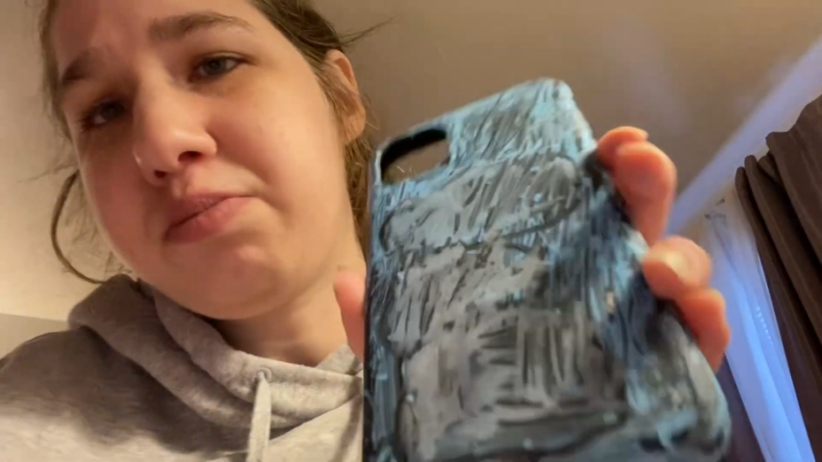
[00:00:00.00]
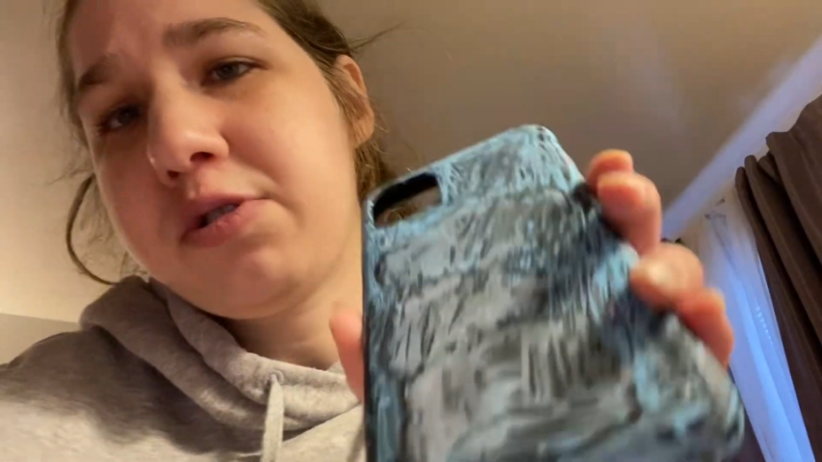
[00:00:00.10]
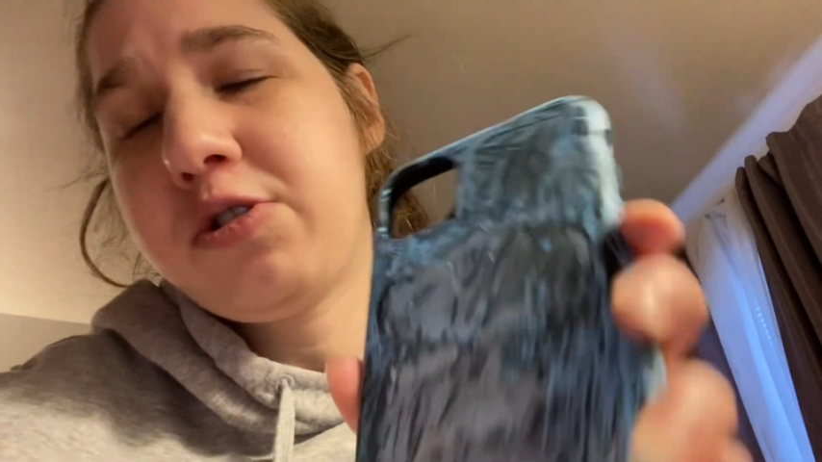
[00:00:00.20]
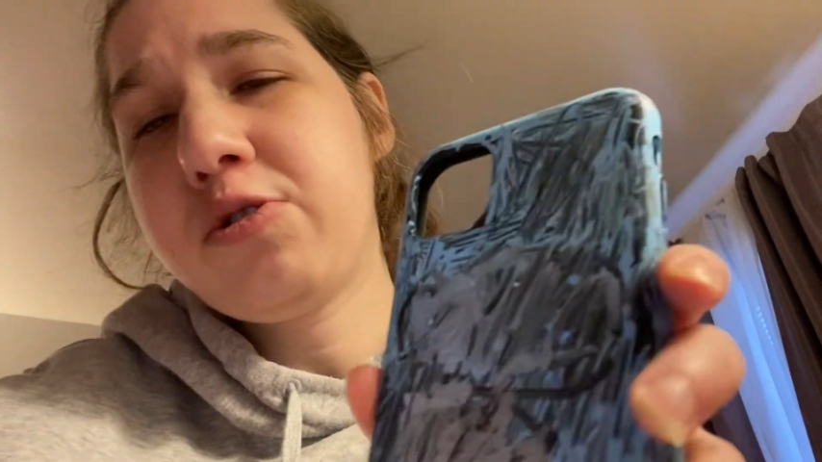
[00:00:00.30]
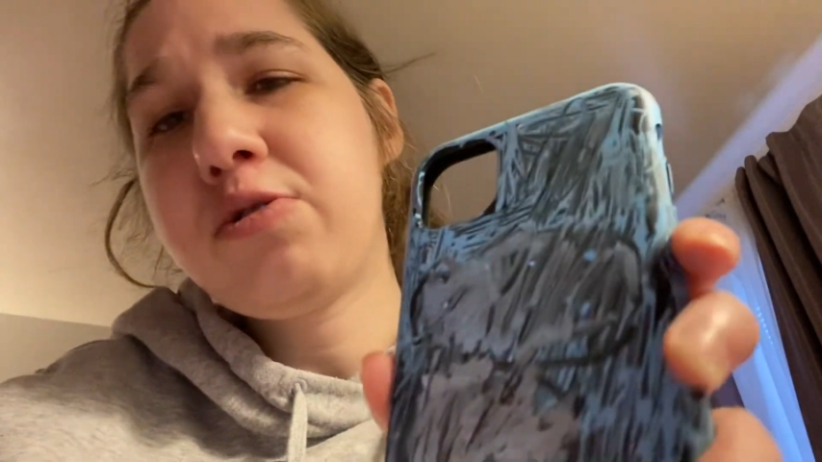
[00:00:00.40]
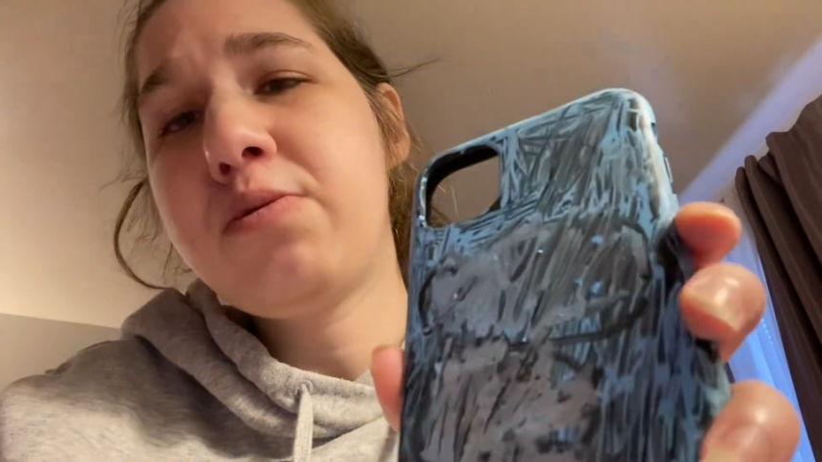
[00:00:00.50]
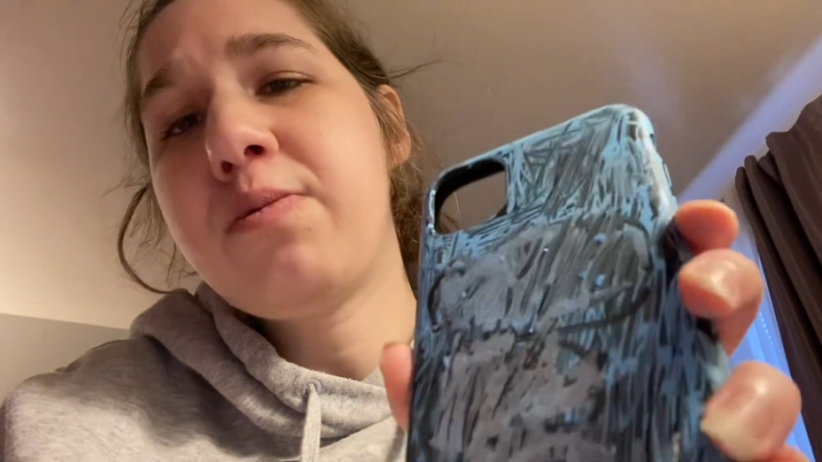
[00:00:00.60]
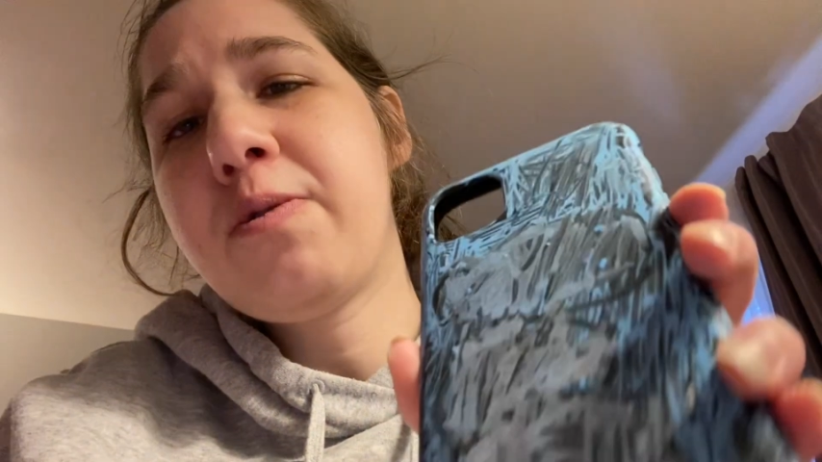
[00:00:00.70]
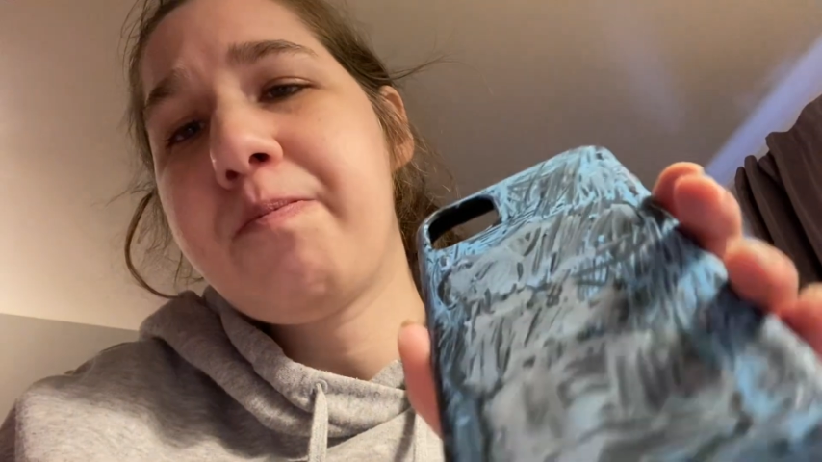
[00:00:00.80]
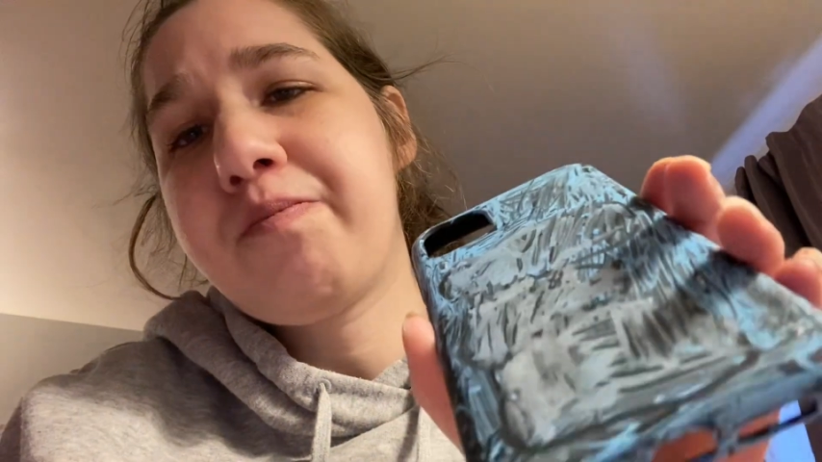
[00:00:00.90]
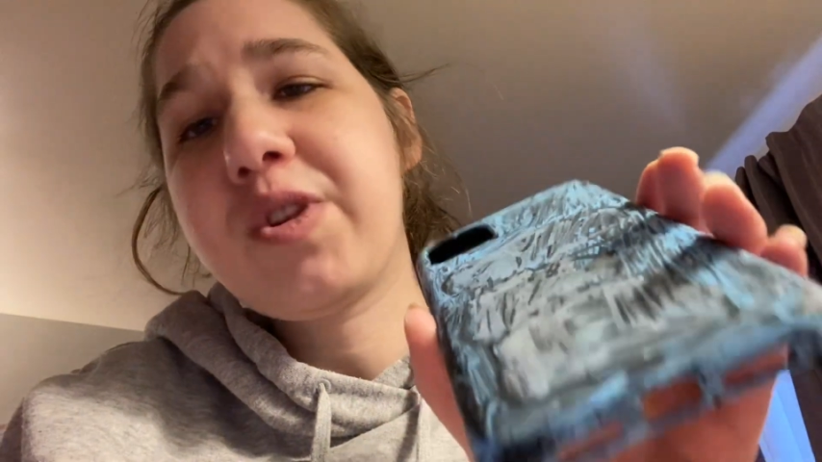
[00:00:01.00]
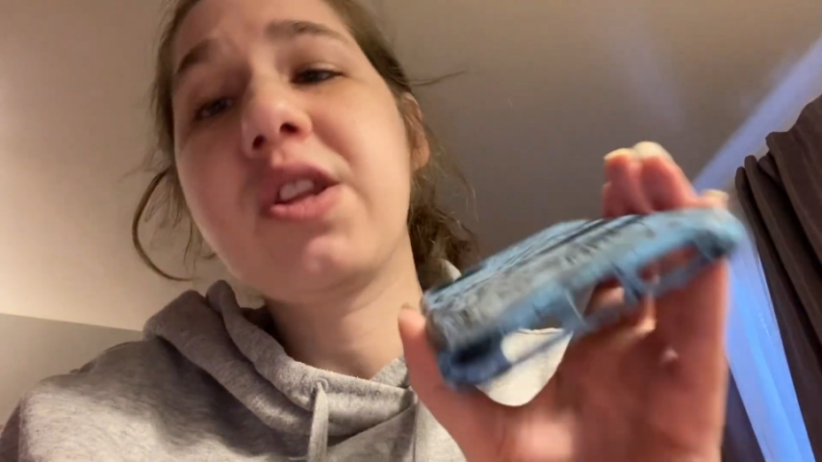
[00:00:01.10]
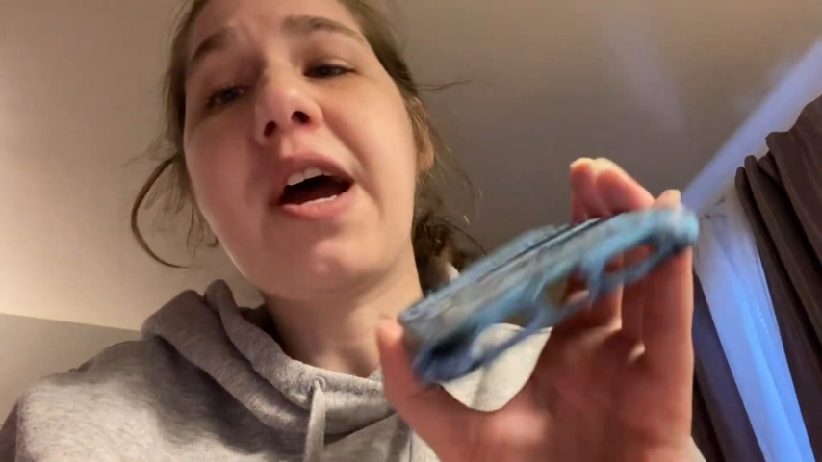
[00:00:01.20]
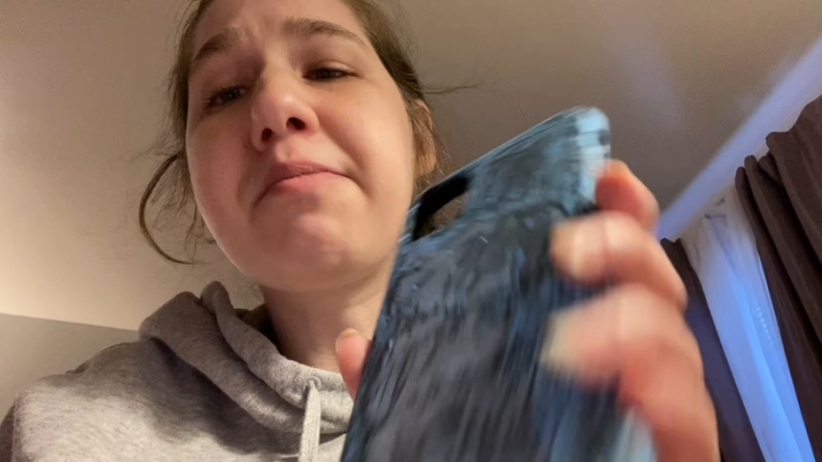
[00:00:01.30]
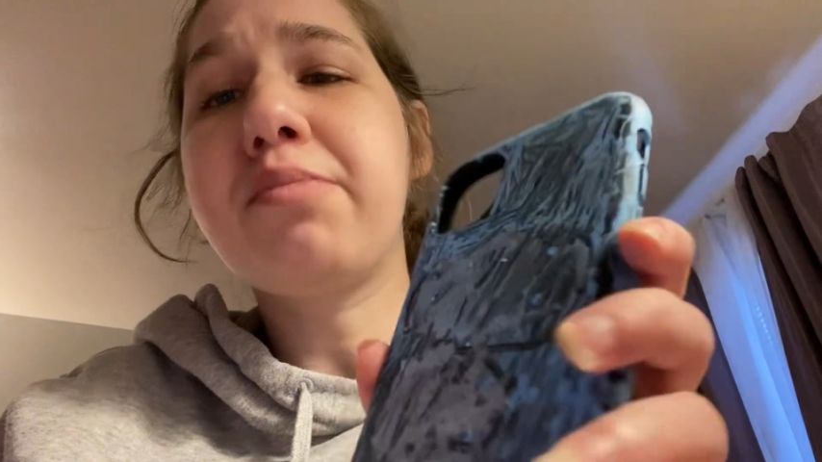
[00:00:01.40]
blue,
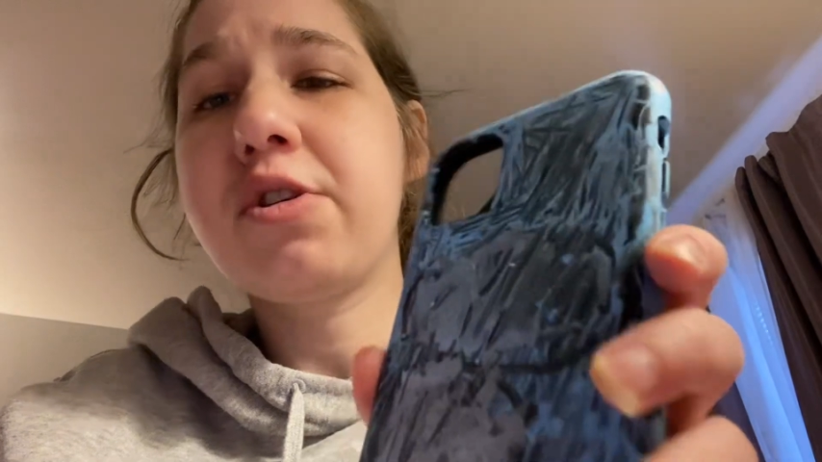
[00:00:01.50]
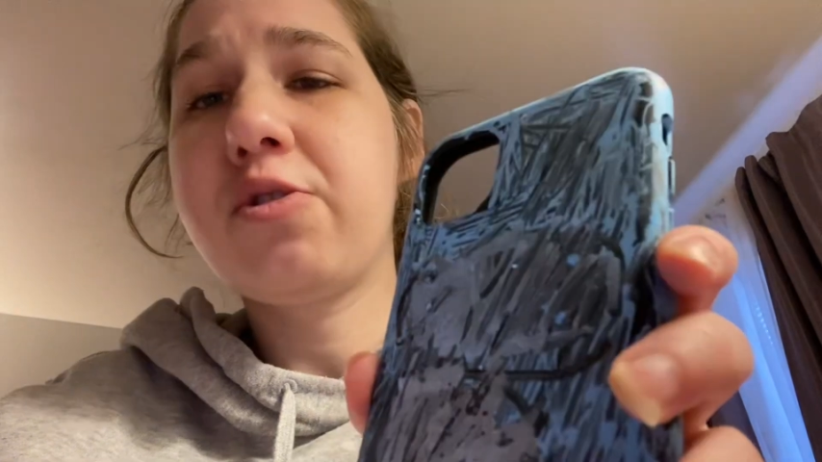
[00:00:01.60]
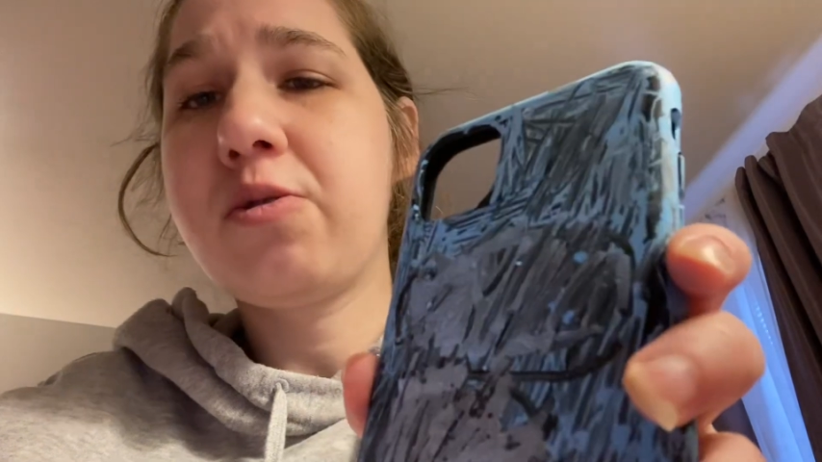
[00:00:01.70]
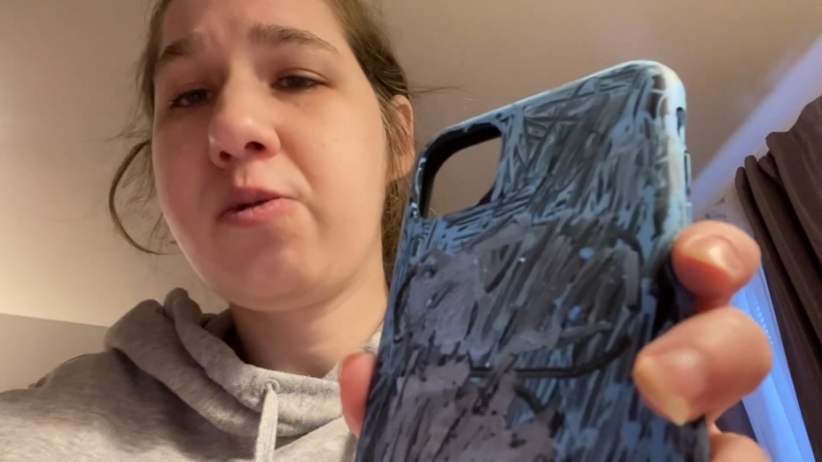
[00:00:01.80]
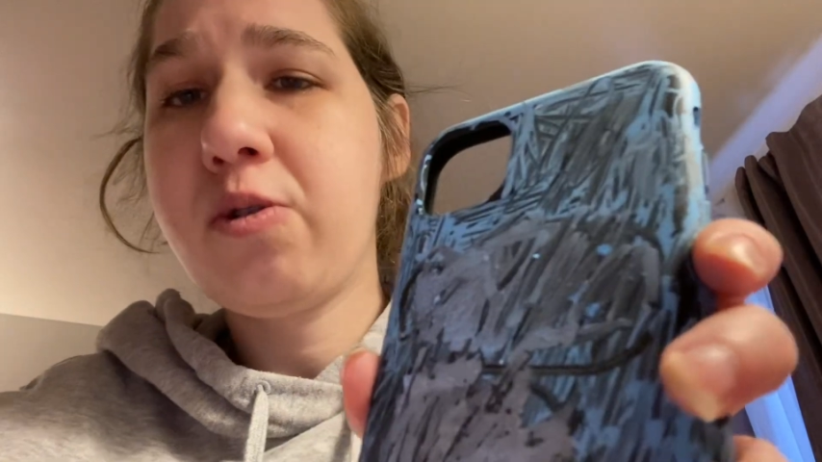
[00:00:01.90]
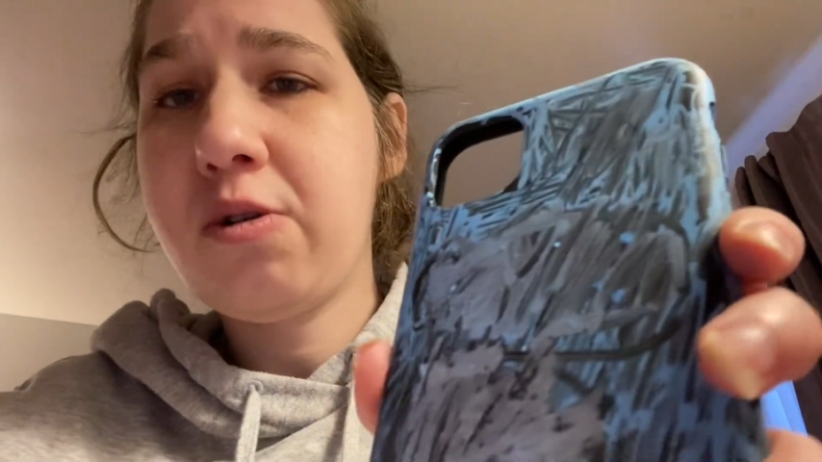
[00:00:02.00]
light blue